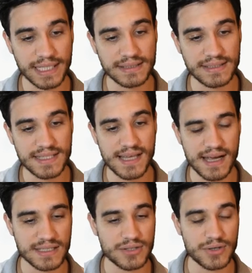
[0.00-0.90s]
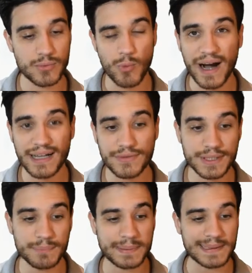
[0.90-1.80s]
Disaster,
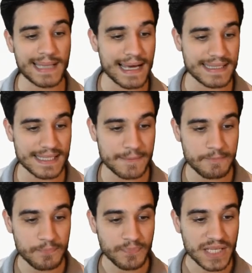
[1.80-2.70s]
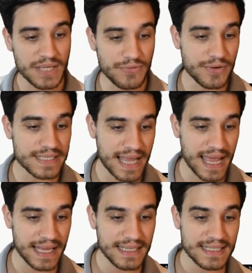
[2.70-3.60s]
100 plus. If there is
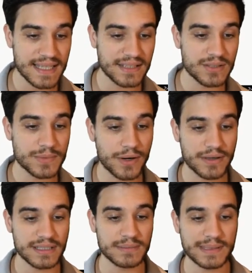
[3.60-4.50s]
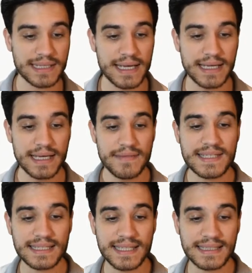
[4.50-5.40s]
any stadium card in play,
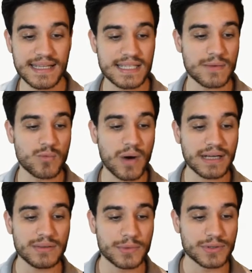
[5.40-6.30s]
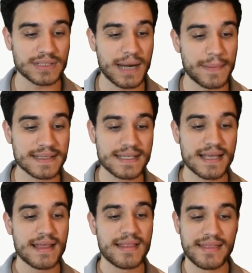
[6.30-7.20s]
this attack does 100 more damage,
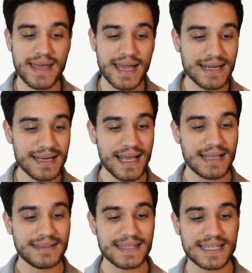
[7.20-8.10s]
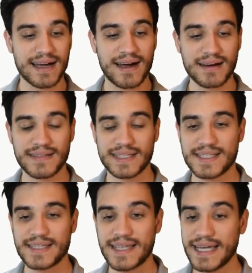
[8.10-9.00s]
then discard that
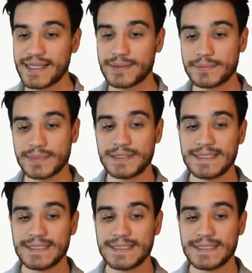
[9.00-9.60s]
stadium.